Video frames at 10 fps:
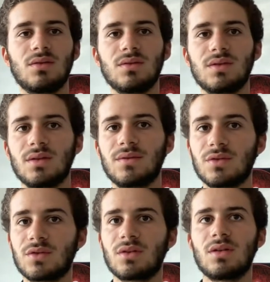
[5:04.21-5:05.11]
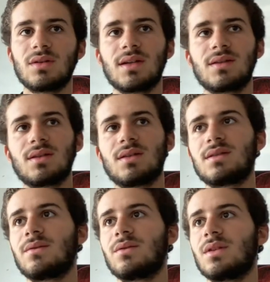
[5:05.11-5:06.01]
sort of social contacts and the
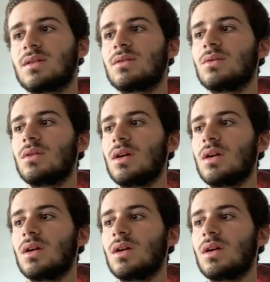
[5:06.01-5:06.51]
stuff you need to do